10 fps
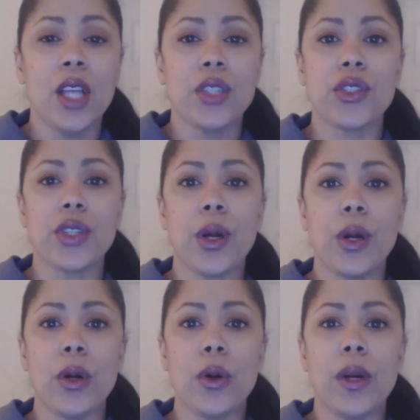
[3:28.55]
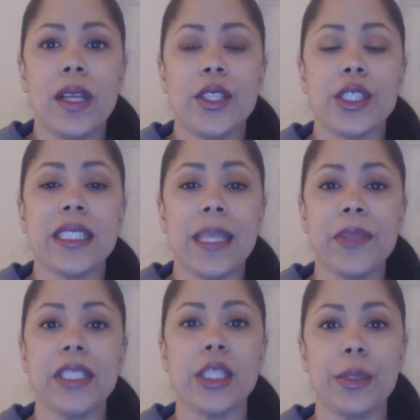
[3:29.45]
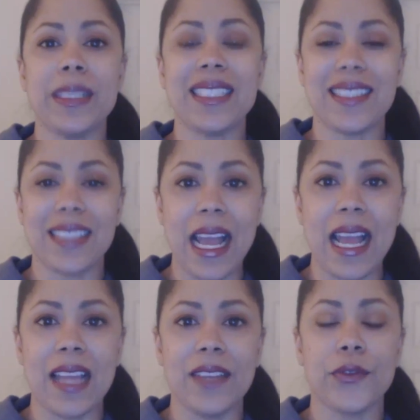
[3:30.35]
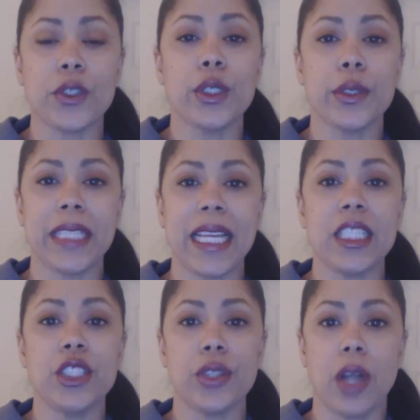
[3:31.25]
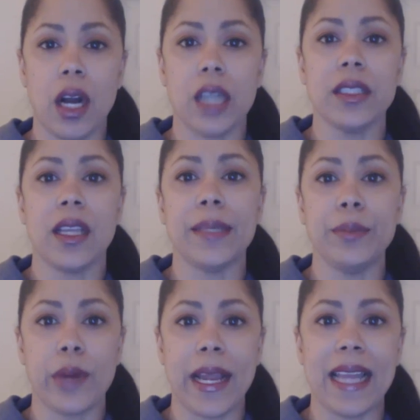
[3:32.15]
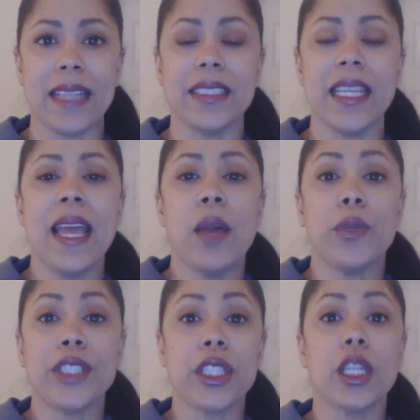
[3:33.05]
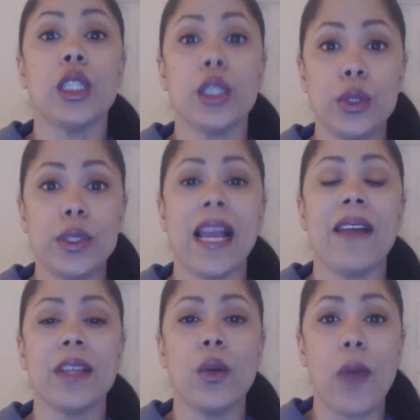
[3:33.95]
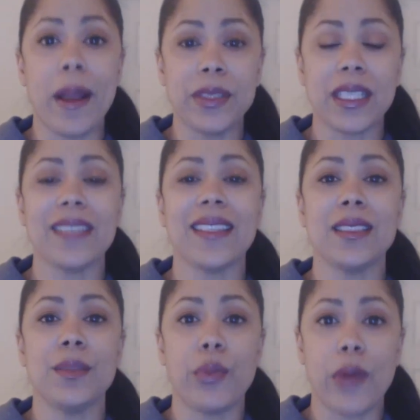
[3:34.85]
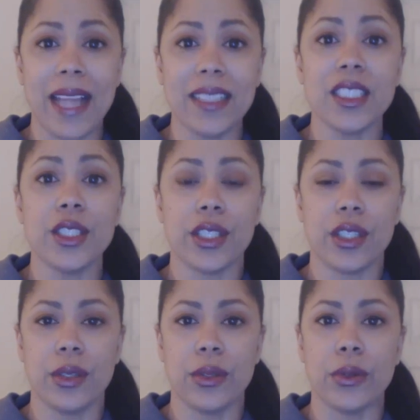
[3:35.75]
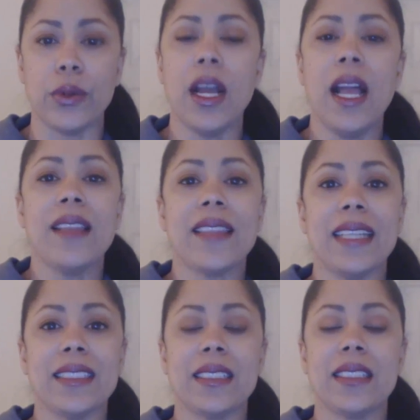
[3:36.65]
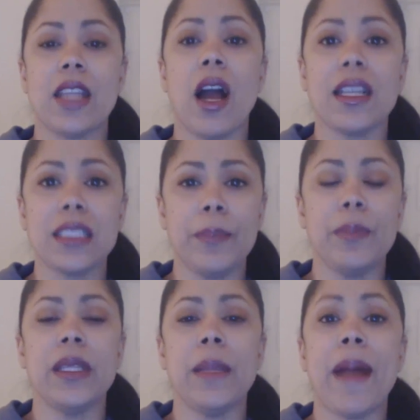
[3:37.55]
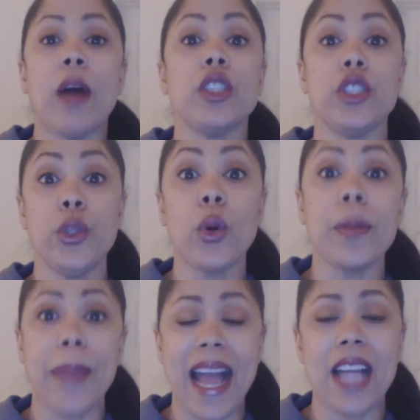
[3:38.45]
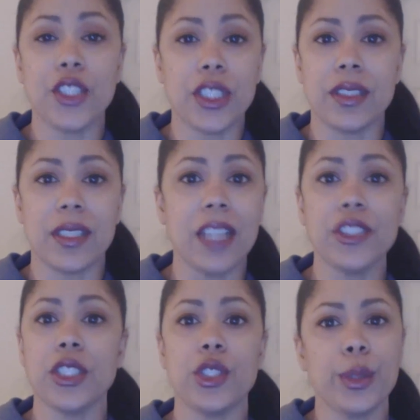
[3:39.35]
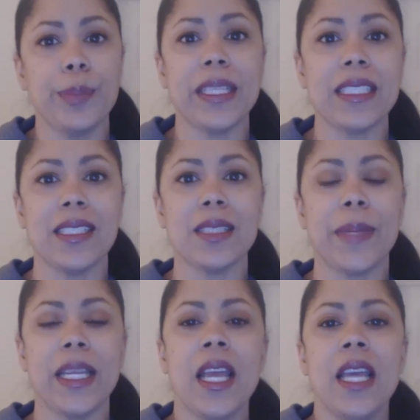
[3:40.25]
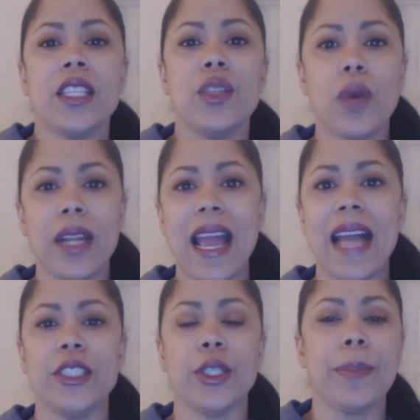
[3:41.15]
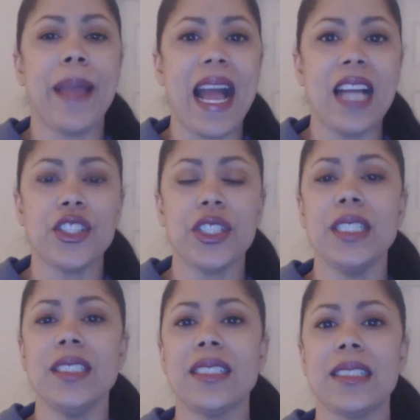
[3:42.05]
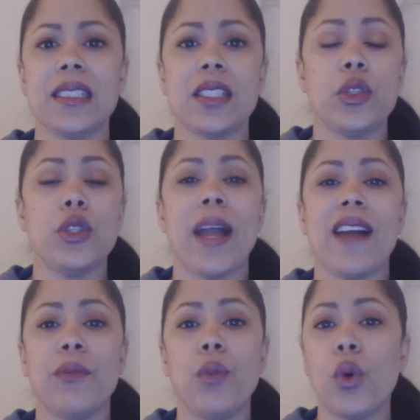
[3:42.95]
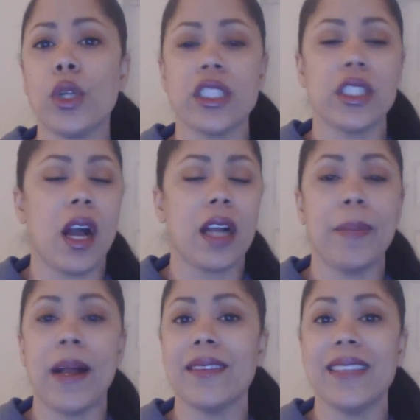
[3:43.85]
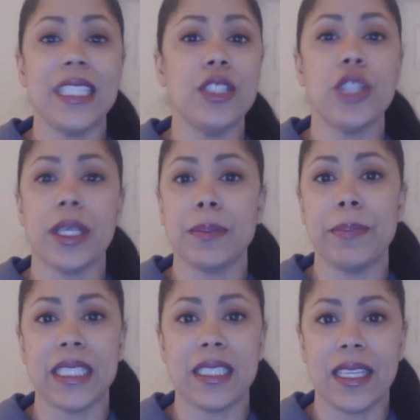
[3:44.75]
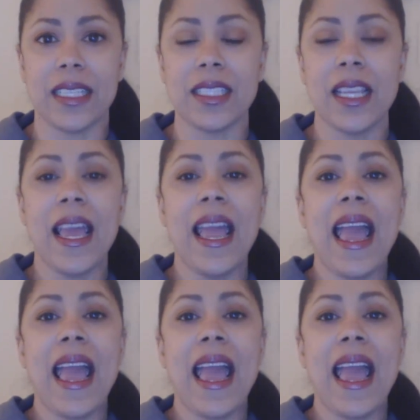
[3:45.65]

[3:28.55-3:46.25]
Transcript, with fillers: So there's something to be said for creating your online brand, which includes having a website that's branded to you, that talks about your passions, not just your business, but you want to add your passions so you have more to talk about than just business.